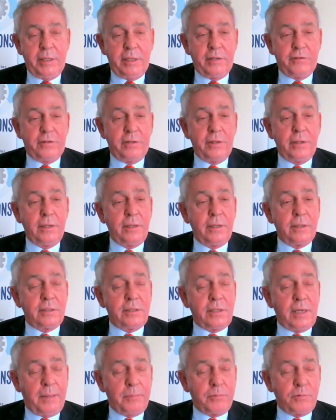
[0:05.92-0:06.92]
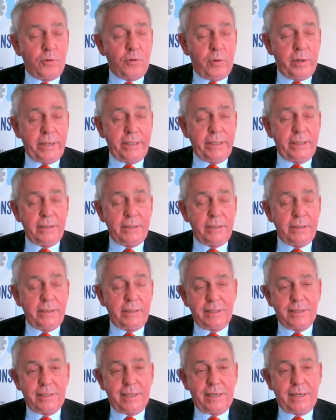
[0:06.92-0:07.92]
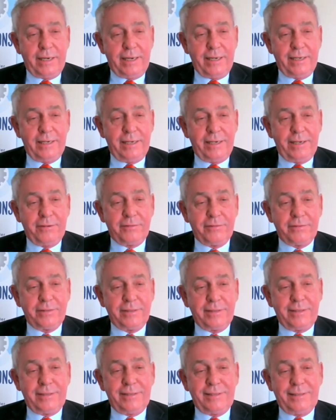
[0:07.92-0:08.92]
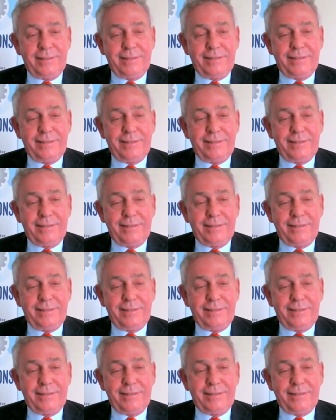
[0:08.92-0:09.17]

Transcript: I mean, the top 20 challenges that I had to have.